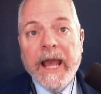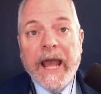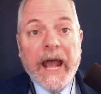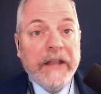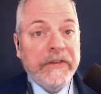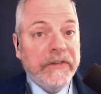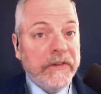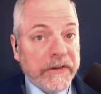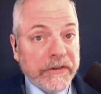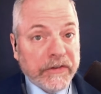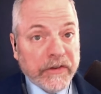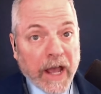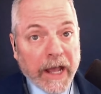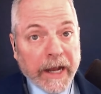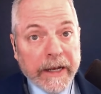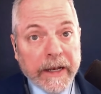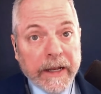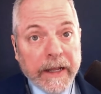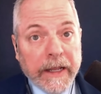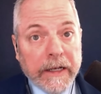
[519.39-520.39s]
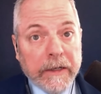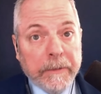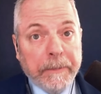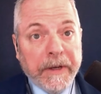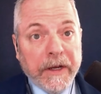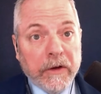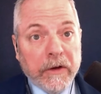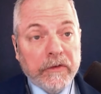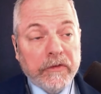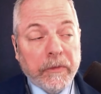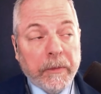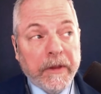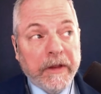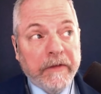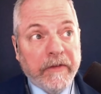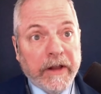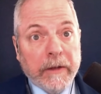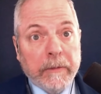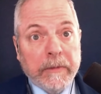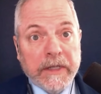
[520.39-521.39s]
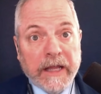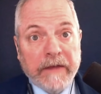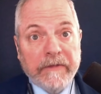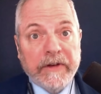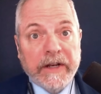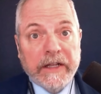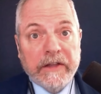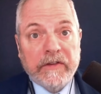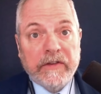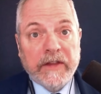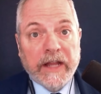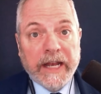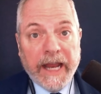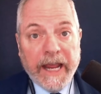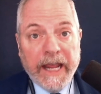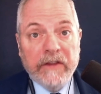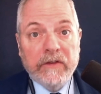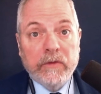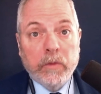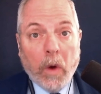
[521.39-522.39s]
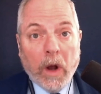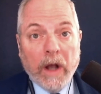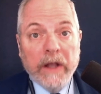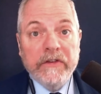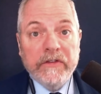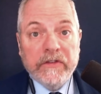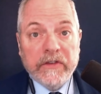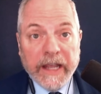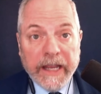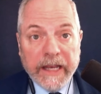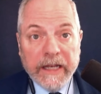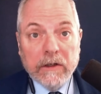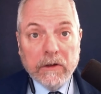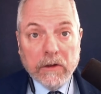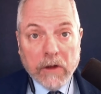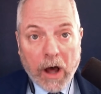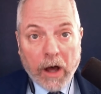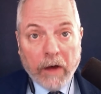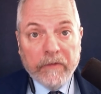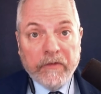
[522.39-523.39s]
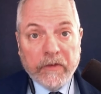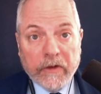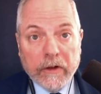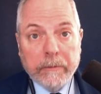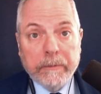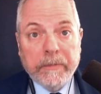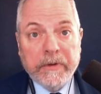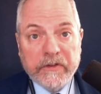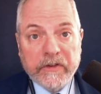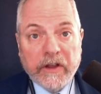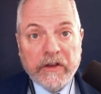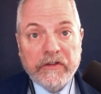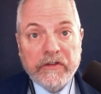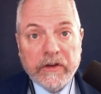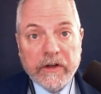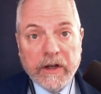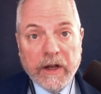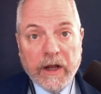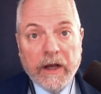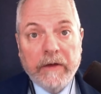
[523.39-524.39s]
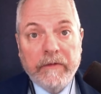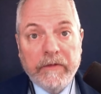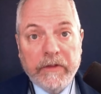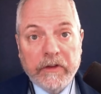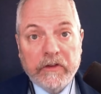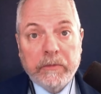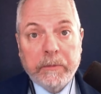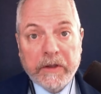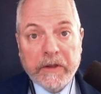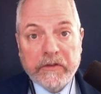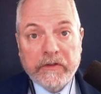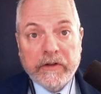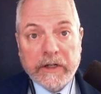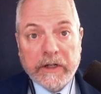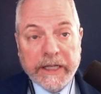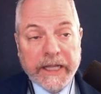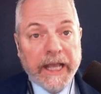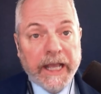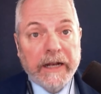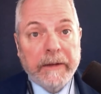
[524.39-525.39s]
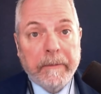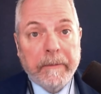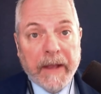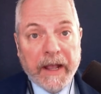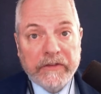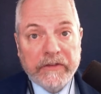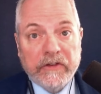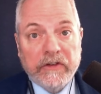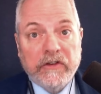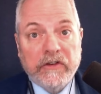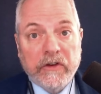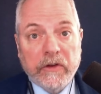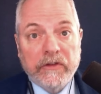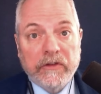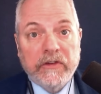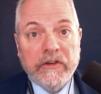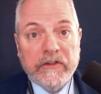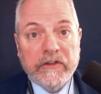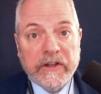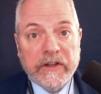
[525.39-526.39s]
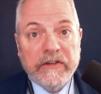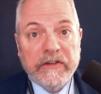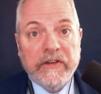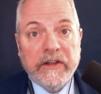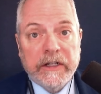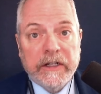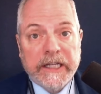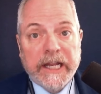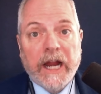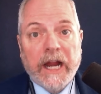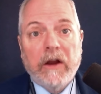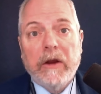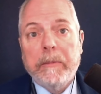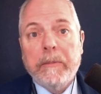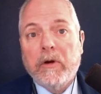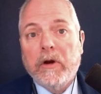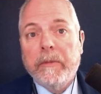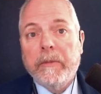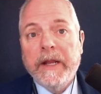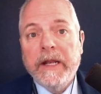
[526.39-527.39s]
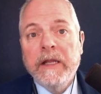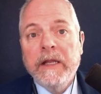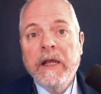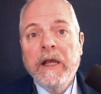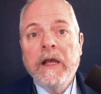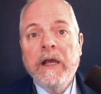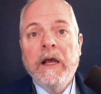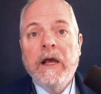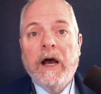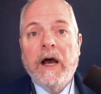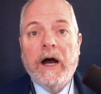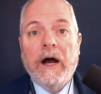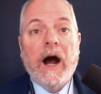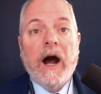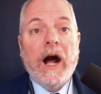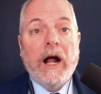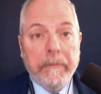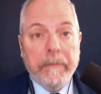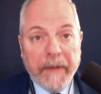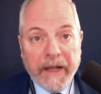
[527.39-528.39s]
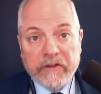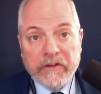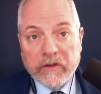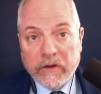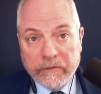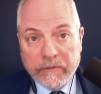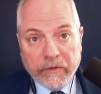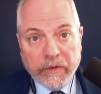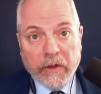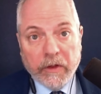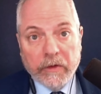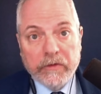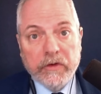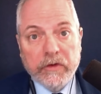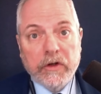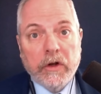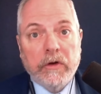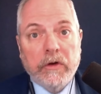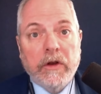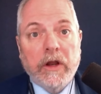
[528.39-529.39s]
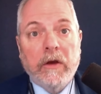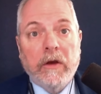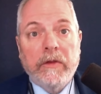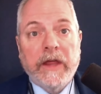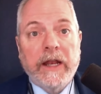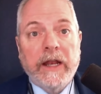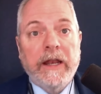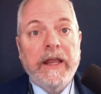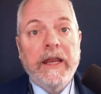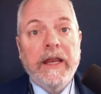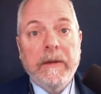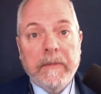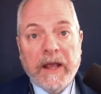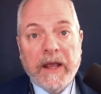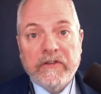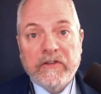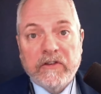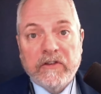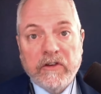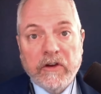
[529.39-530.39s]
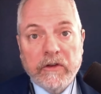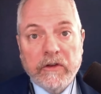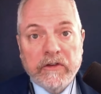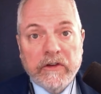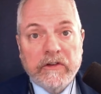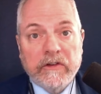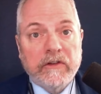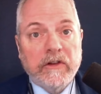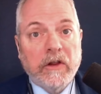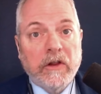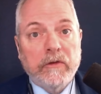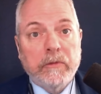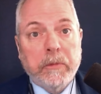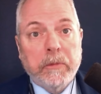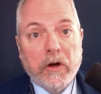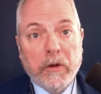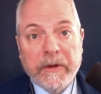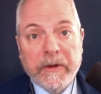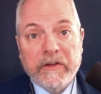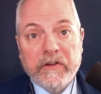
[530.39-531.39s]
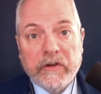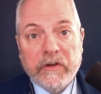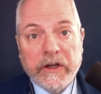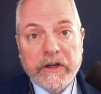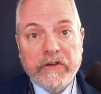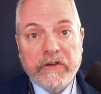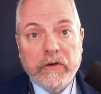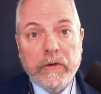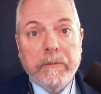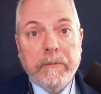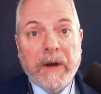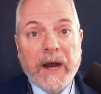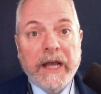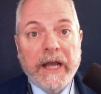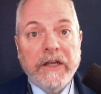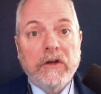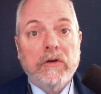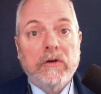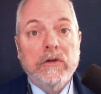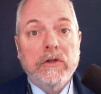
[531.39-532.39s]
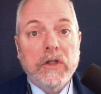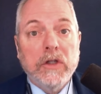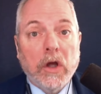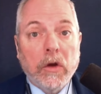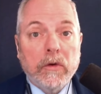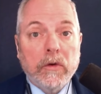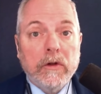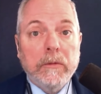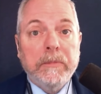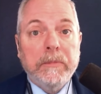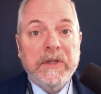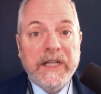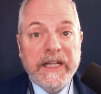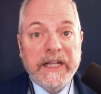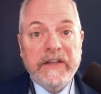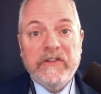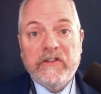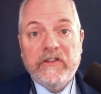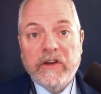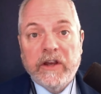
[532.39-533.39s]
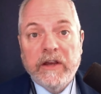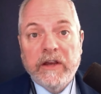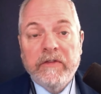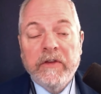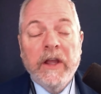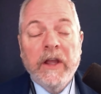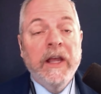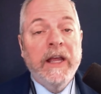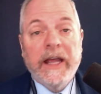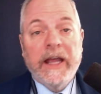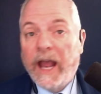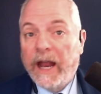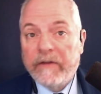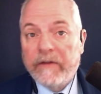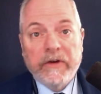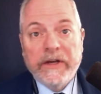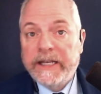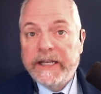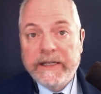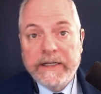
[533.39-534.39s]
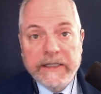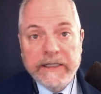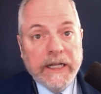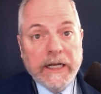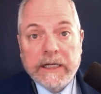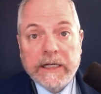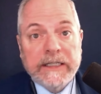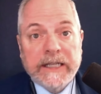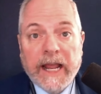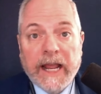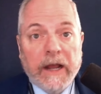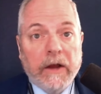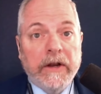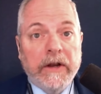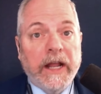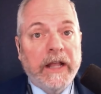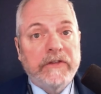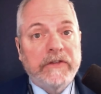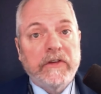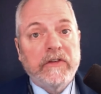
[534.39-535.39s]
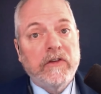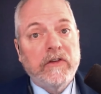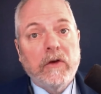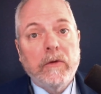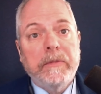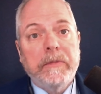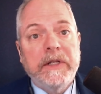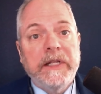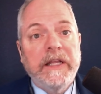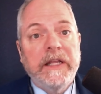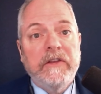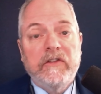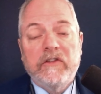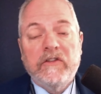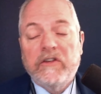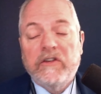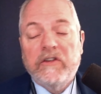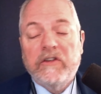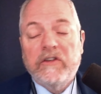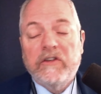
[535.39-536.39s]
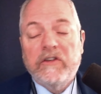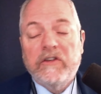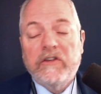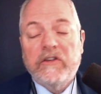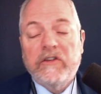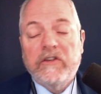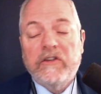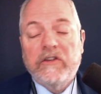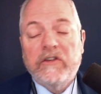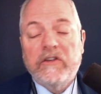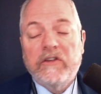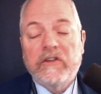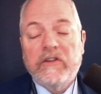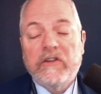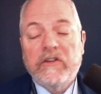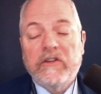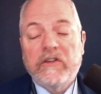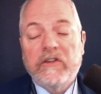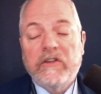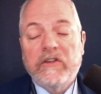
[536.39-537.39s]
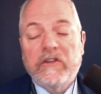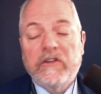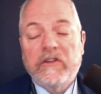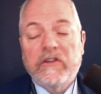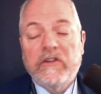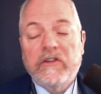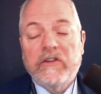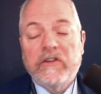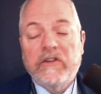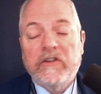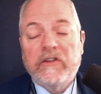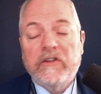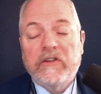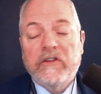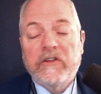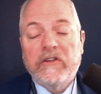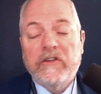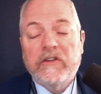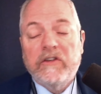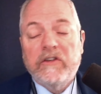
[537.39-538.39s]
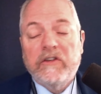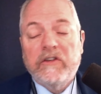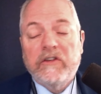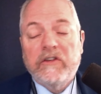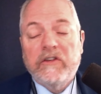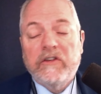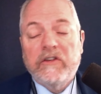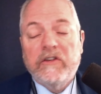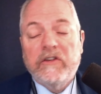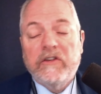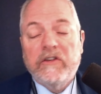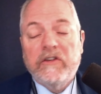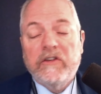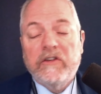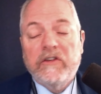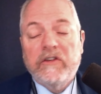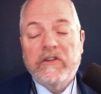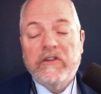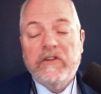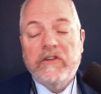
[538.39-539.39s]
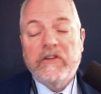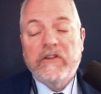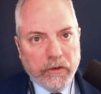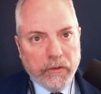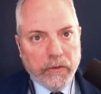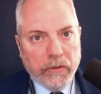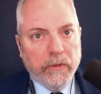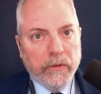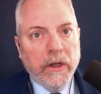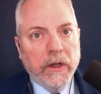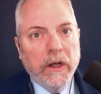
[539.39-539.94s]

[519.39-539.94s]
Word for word: As an aside, it appears from the available evidence that Hayes was in lawful possession of this pistol. He had a Massachusetts concealed carry permit uh, I'll mention for those who don't know that in Massachusetts, those permits are issued by your local police chief. Every little town has its own police chief. So it's not a statewide issue